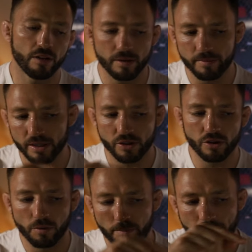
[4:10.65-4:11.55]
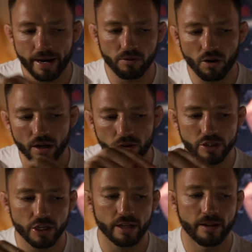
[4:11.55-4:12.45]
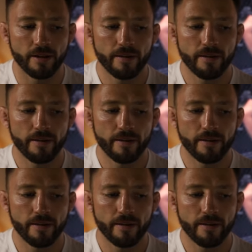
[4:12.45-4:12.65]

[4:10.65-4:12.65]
Look at my circle, bang, right on the chin.